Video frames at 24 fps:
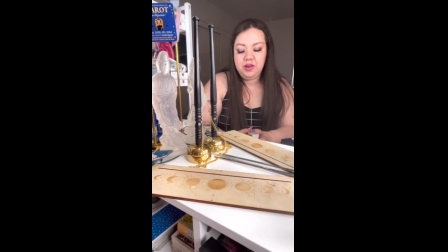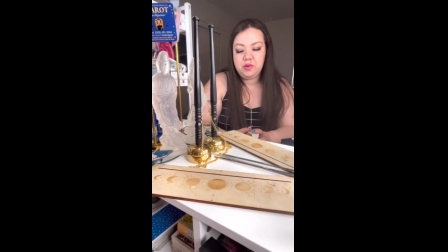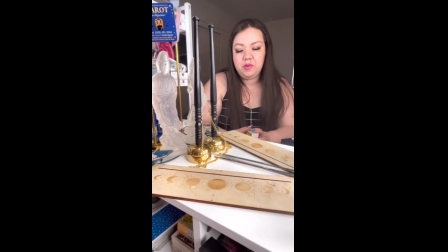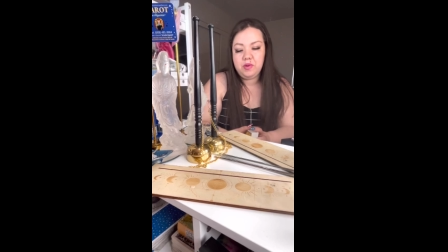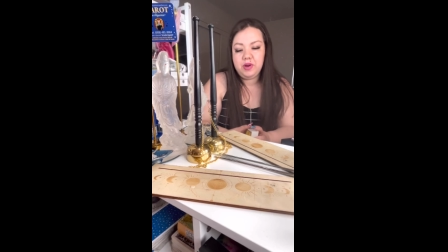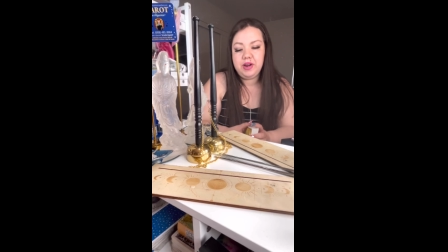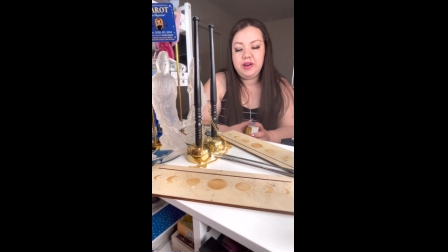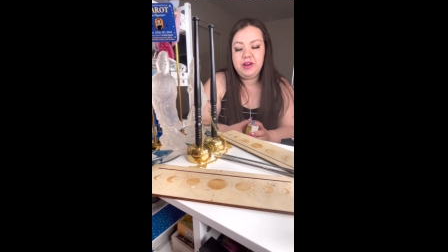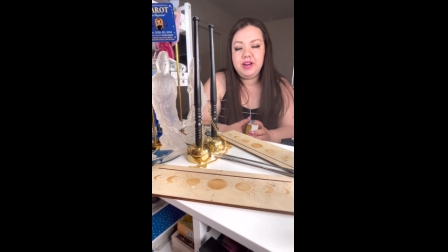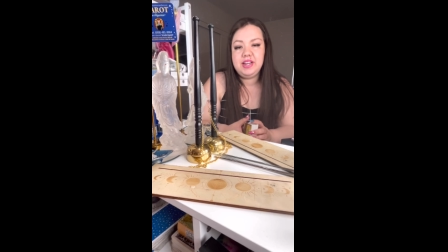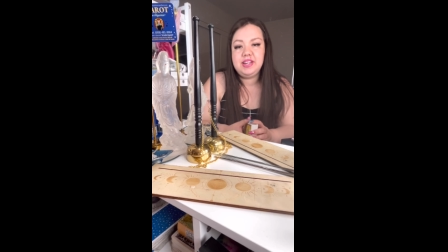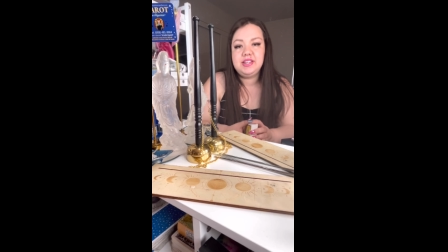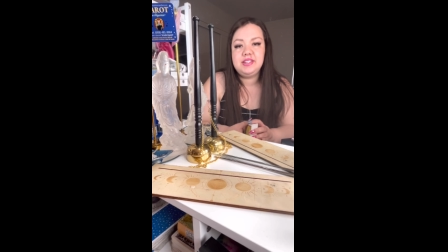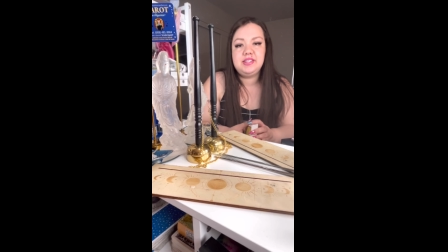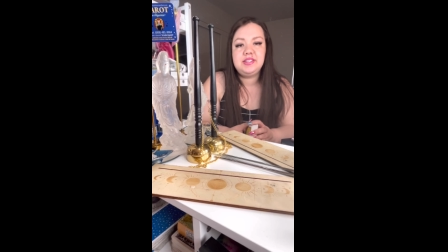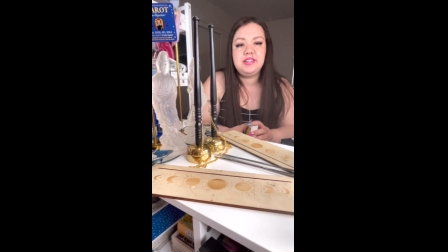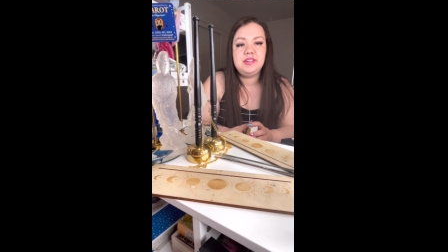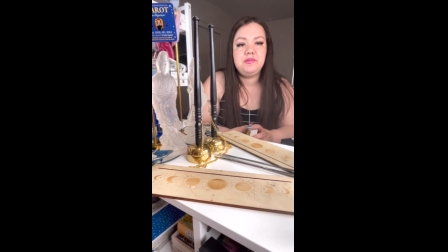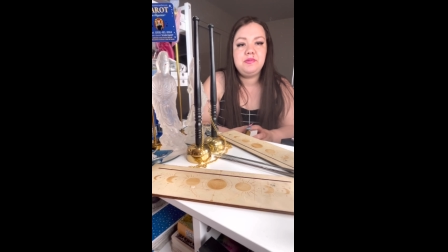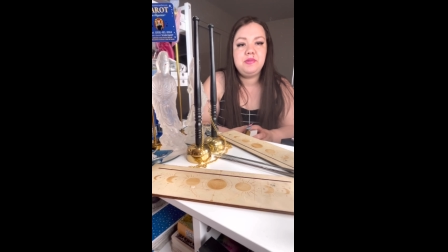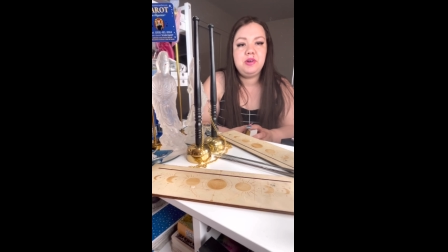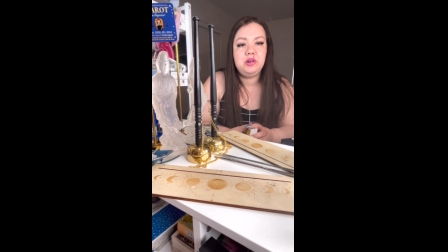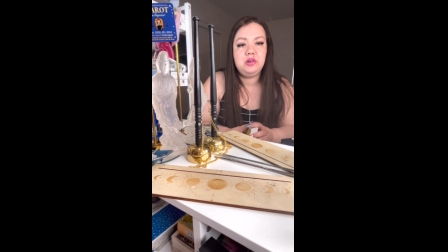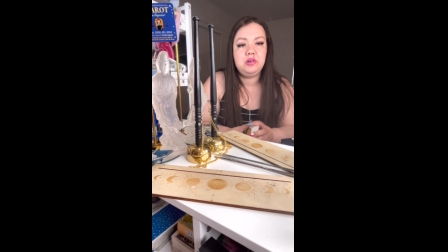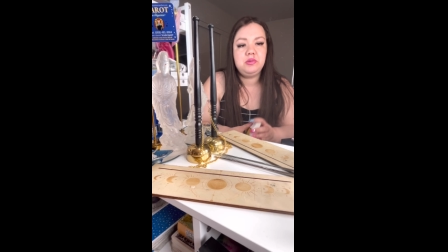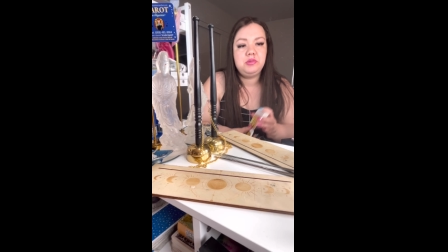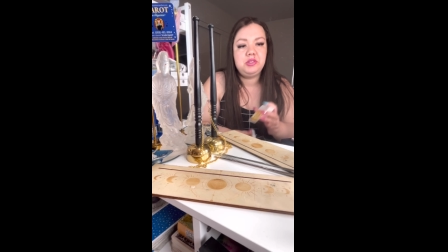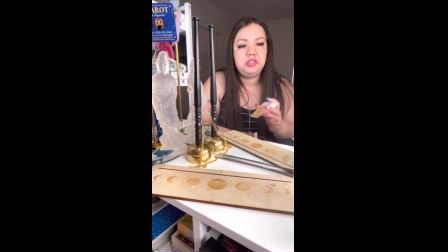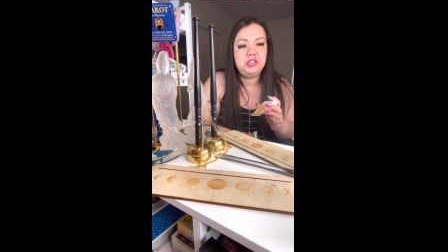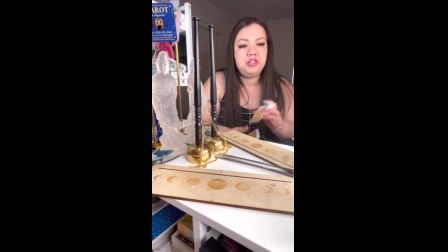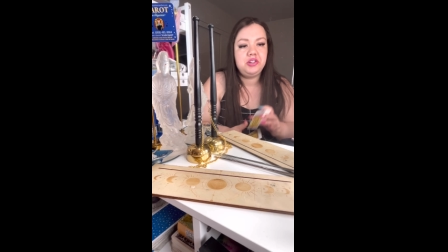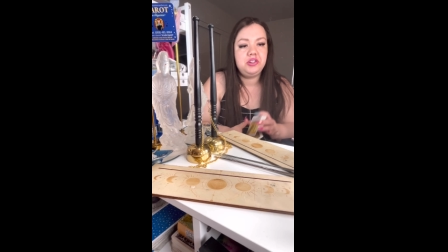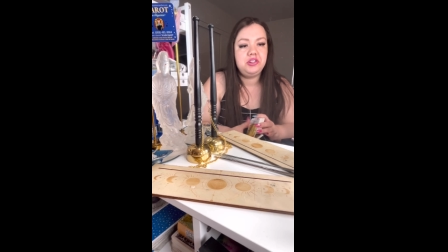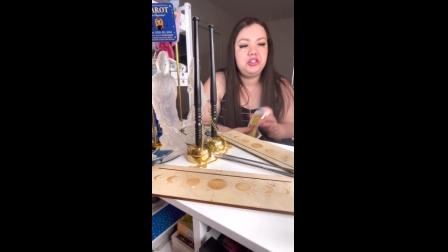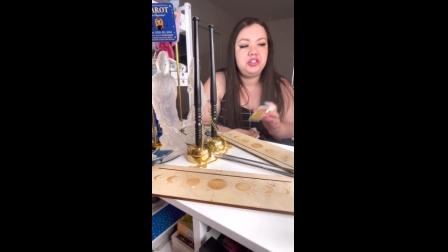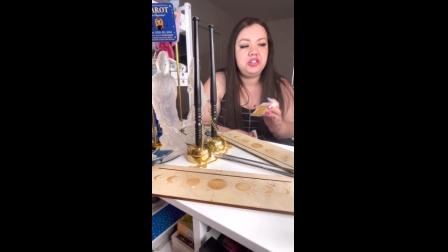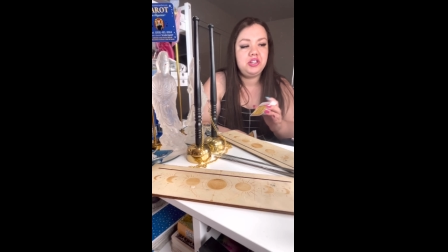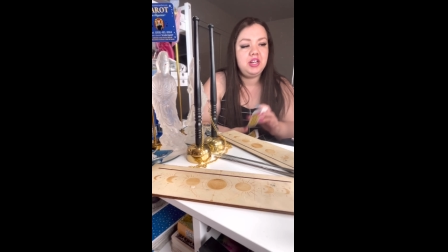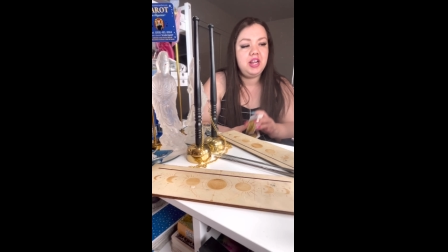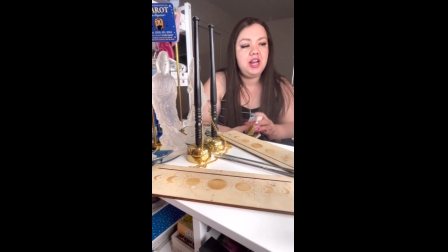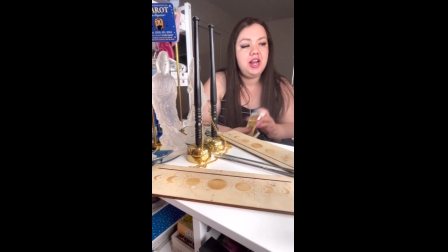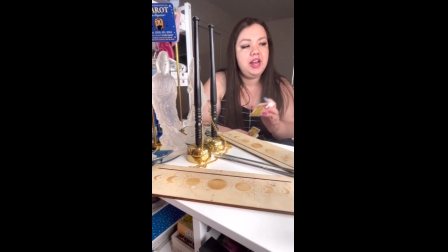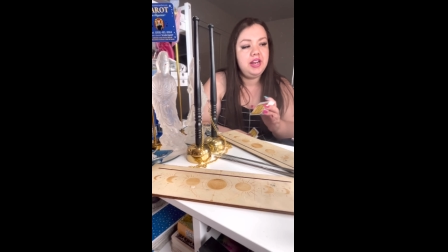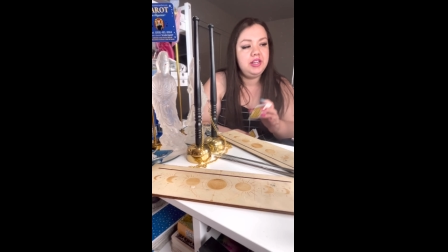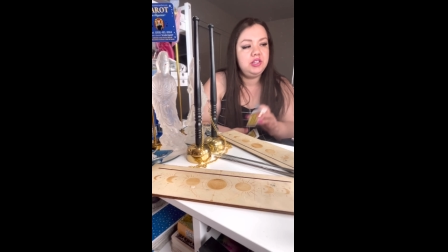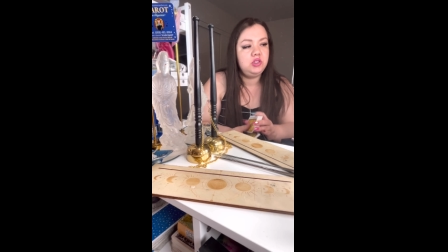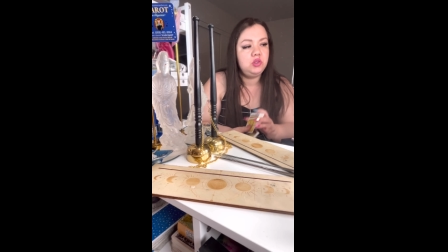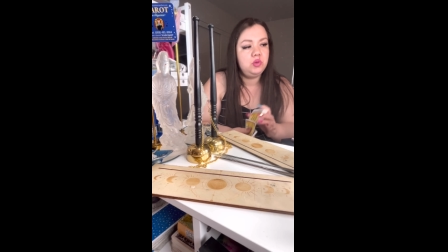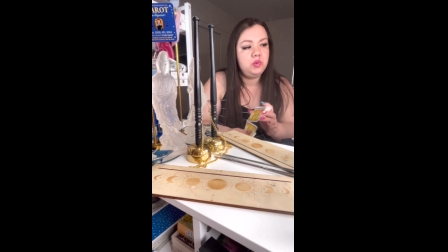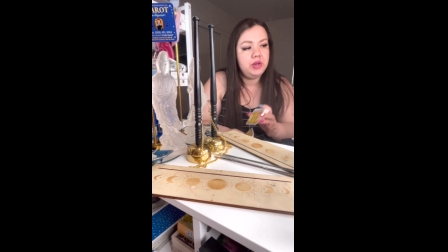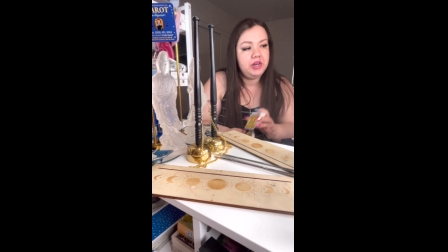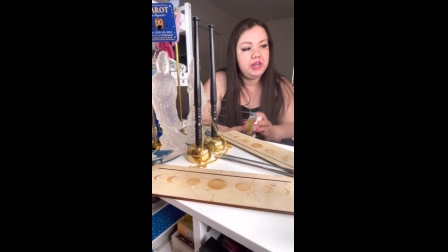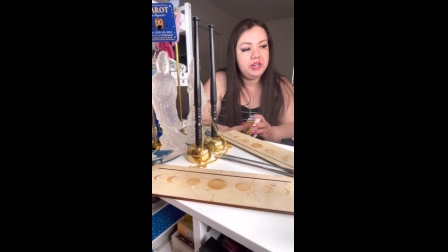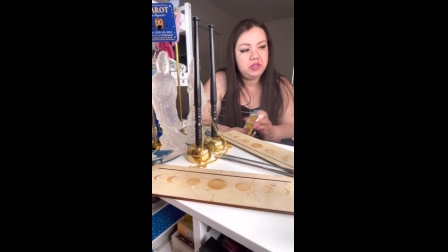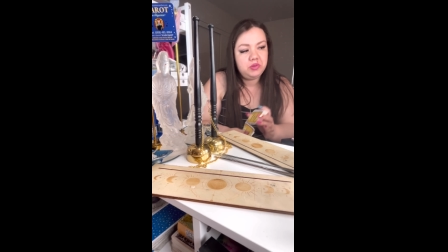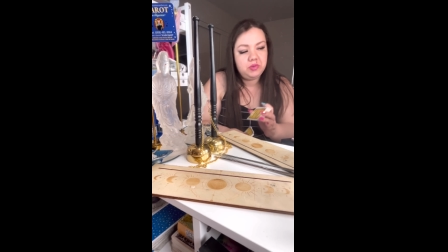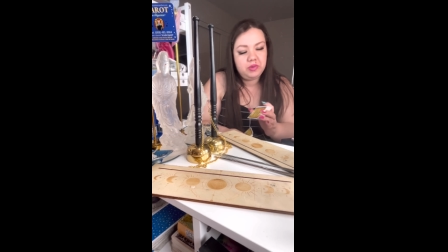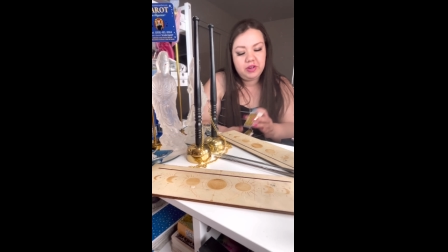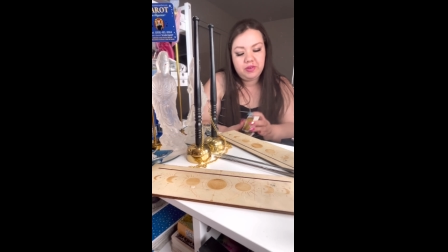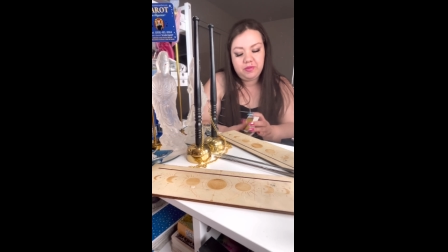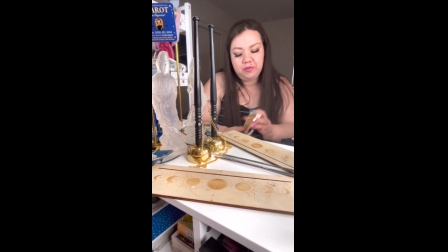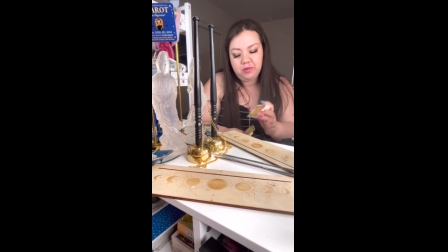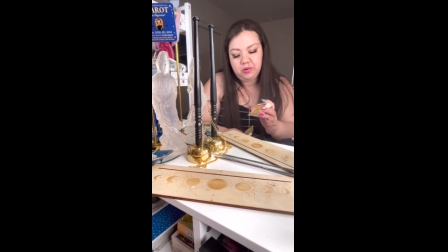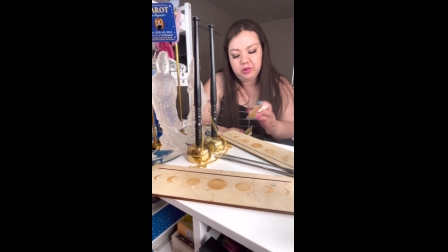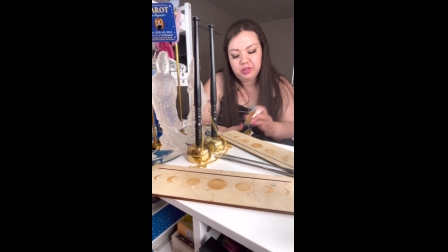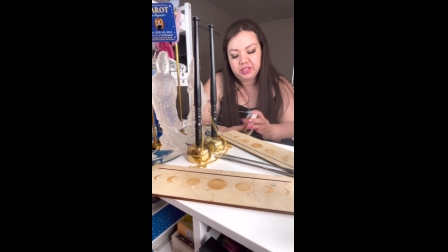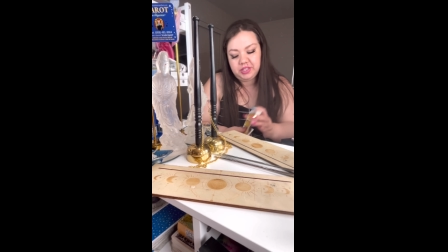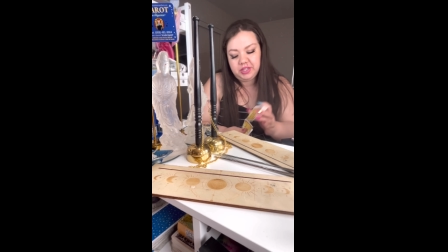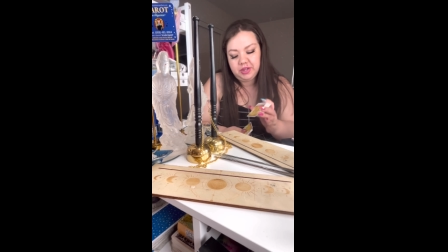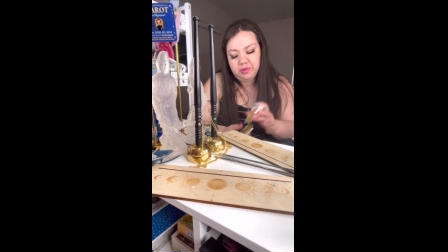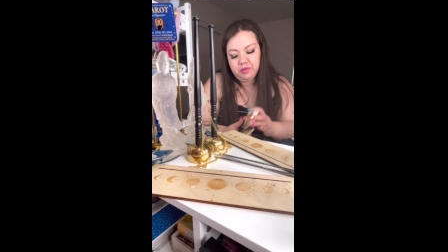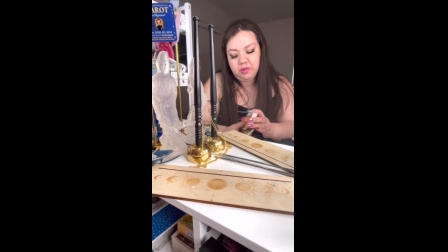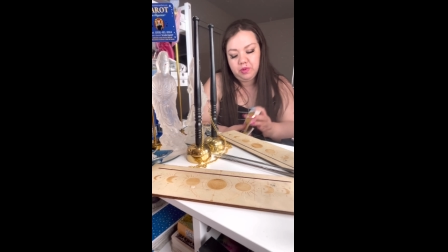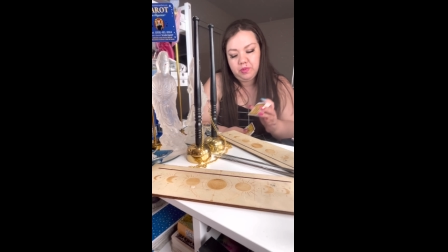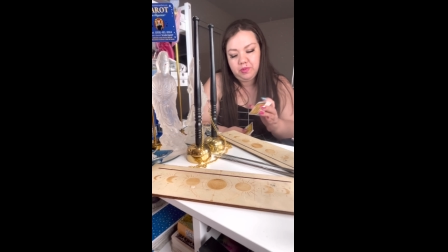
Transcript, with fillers: Aquarius and welcome to your July 2024 tarot